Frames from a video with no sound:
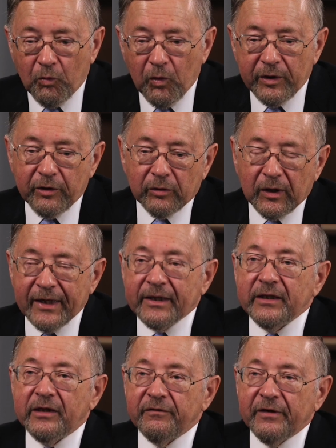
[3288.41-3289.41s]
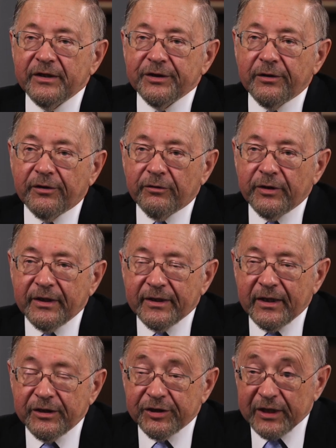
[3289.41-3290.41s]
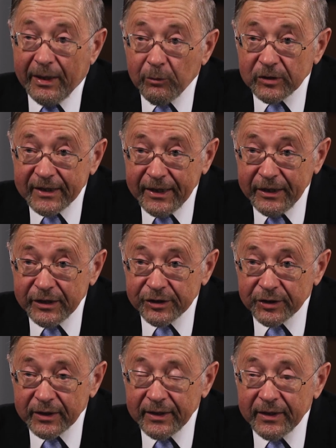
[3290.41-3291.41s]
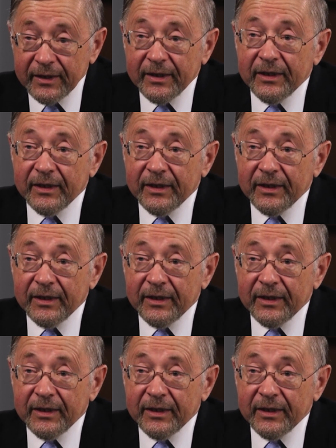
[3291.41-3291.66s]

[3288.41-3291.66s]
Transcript: what you're likely to face in 30 days simultaneously,